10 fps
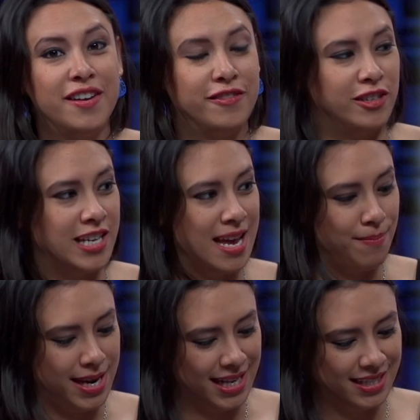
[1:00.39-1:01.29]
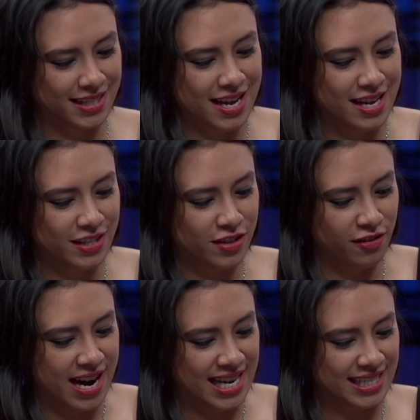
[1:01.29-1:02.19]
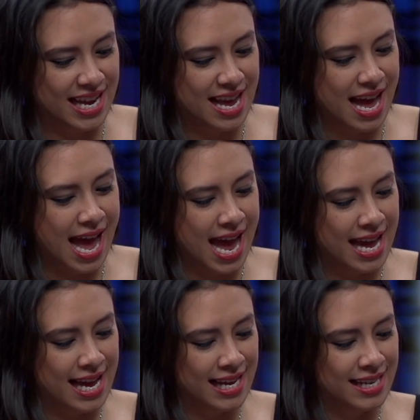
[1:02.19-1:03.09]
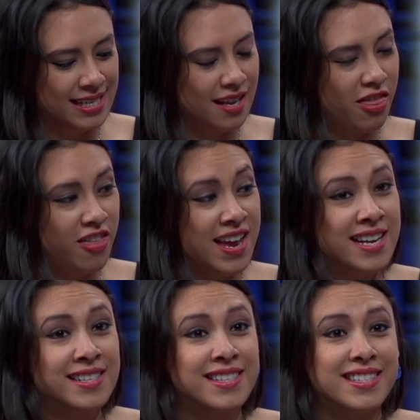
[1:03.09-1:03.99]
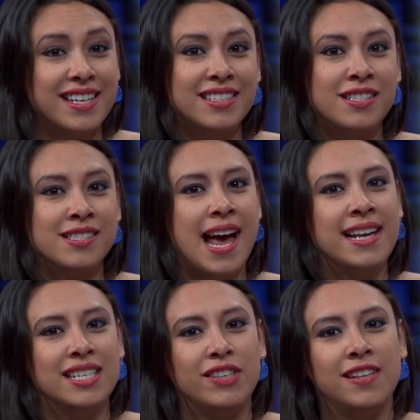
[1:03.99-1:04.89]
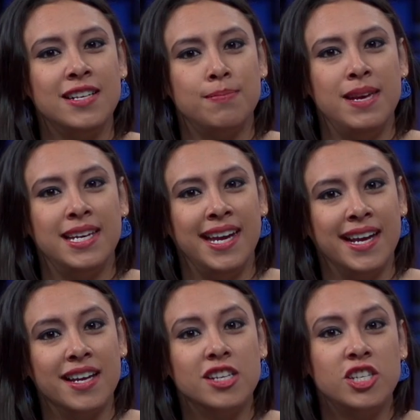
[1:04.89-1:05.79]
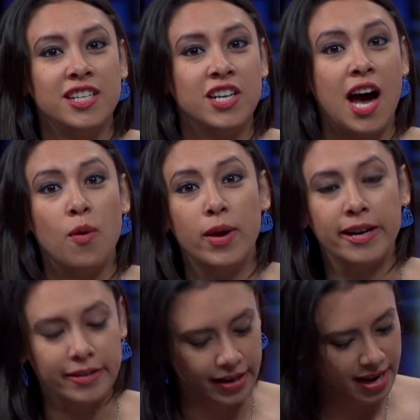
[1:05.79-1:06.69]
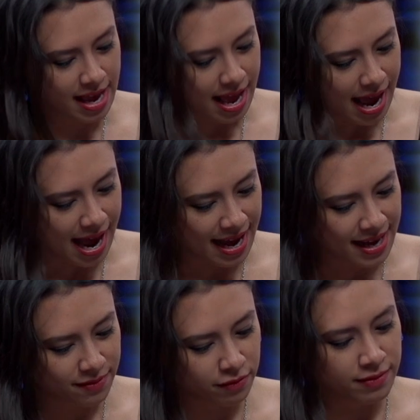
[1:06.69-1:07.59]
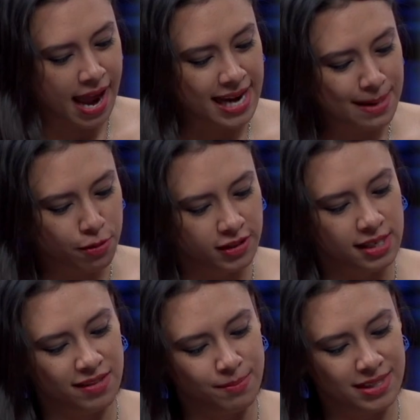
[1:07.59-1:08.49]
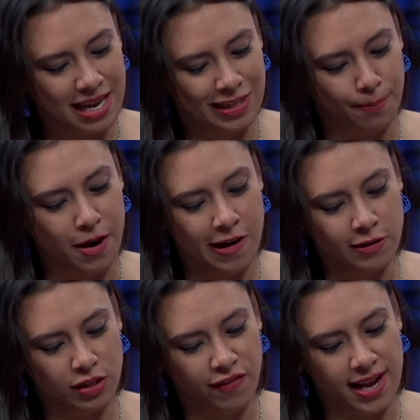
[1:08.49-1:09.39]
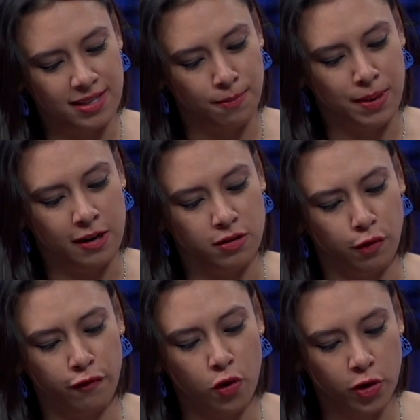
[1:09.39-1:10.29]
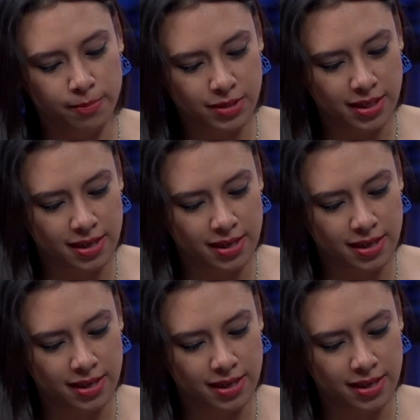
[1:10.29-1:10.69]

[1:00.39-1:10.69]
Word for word: for 10 minutes straight. And things, scientifically speaking, shit got weird. 90% uh, of them said their partner's face appeared deformed,